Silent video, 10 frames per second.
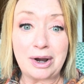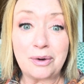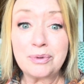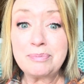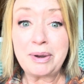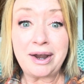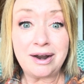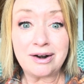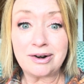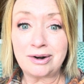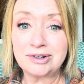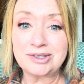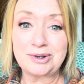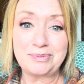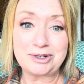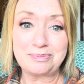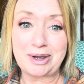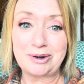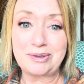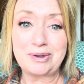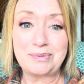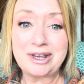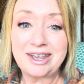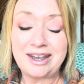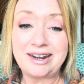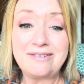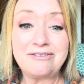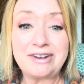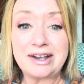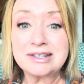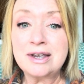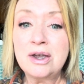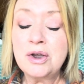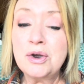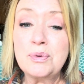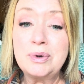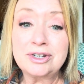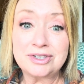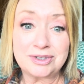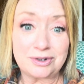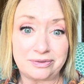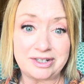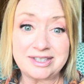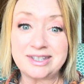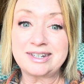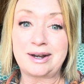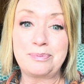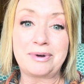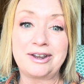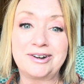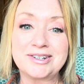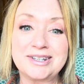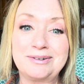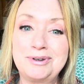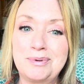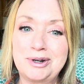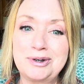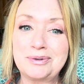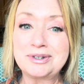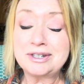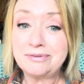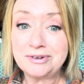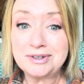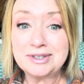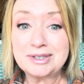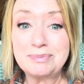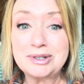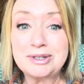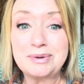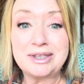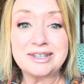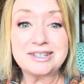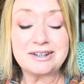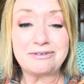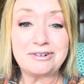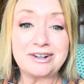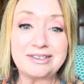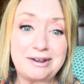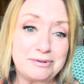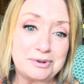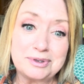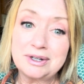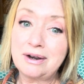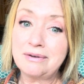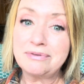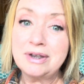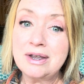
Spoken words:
repair so much better than we can. In fact, we just service the typewriters. And if you want to know the difference between the different levels of